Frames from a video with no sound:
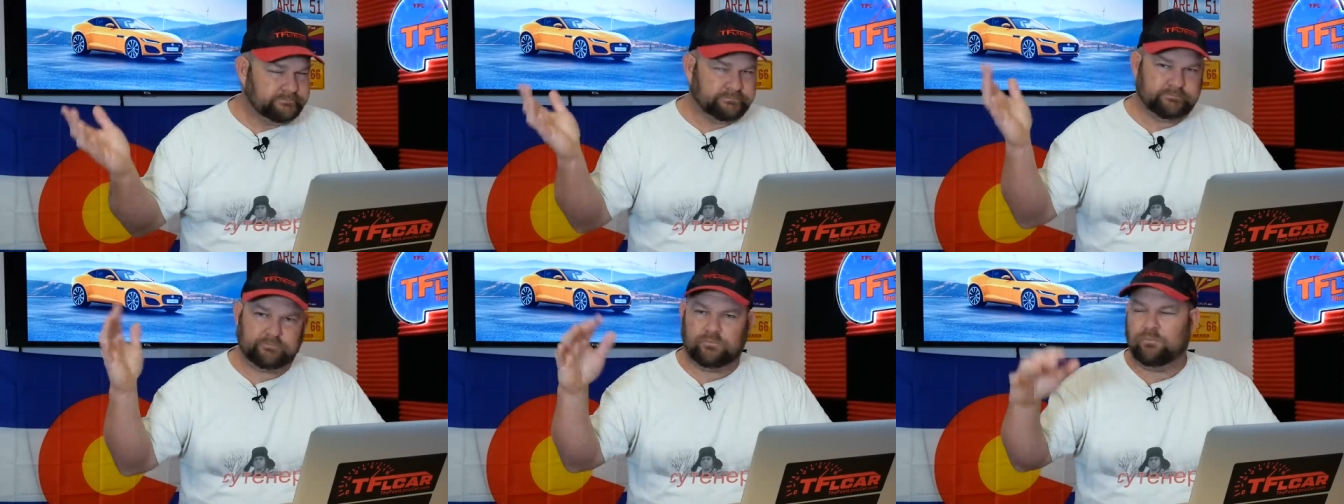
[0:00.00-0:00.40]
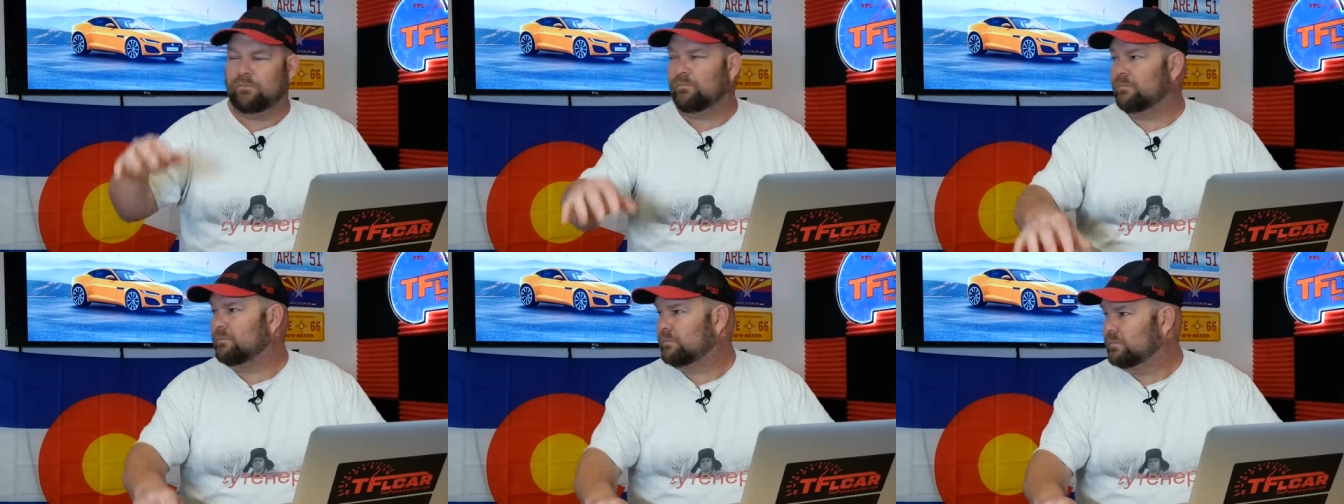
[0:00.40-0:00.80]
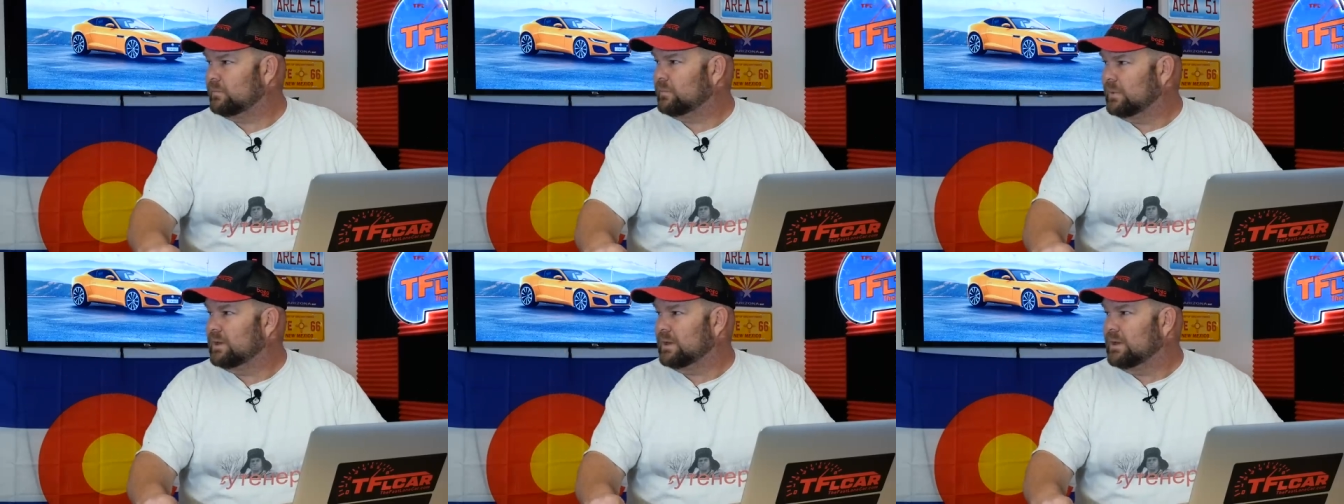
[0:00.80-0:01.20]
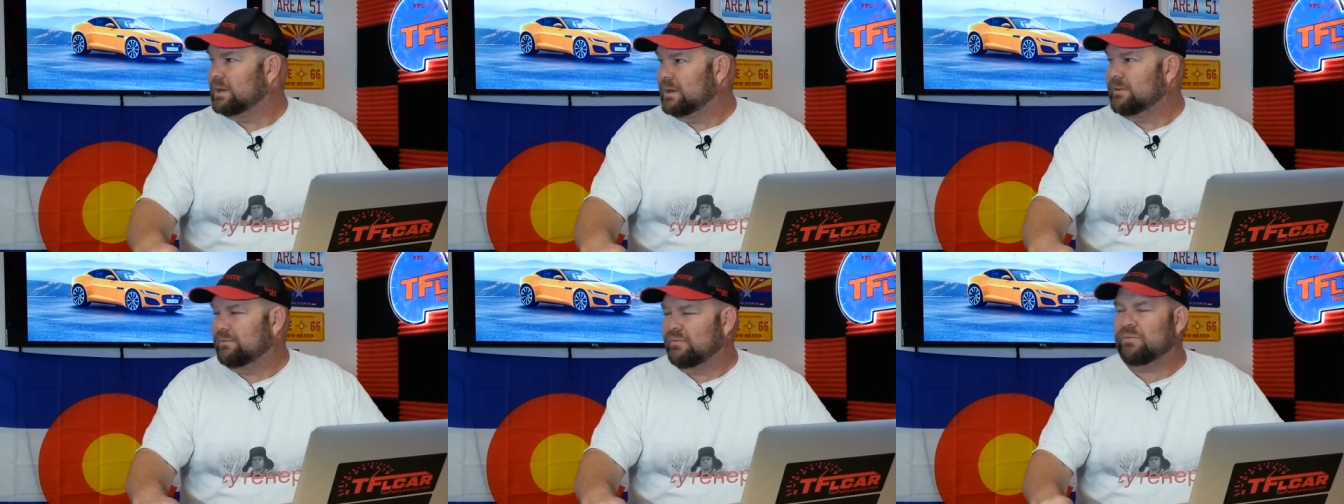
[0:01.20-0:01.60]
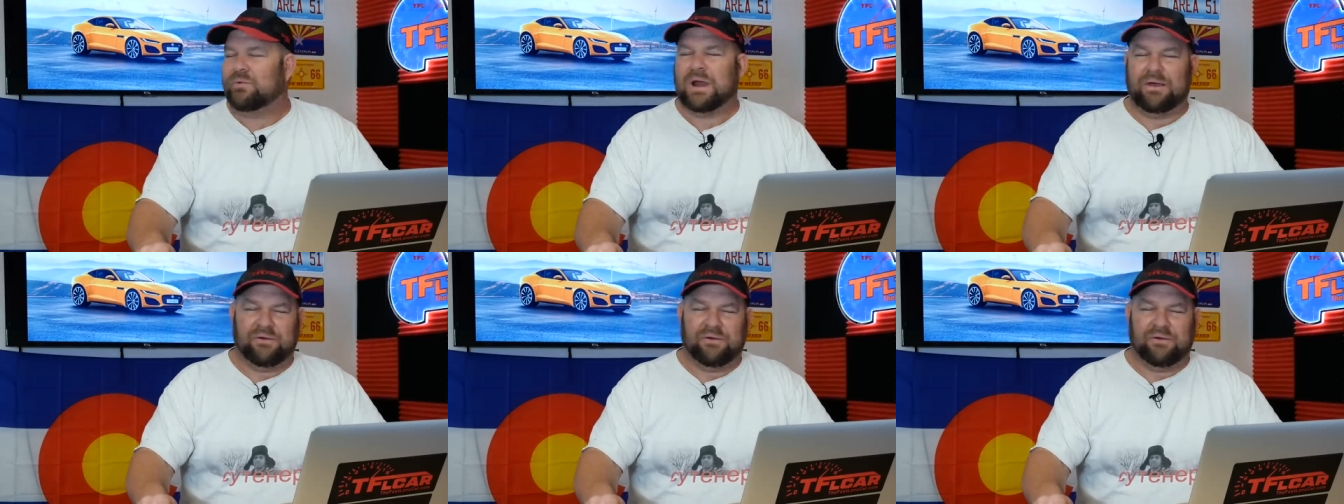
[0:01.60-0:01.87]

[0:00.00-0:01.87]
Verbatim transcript: right? It, it, it's the other way around.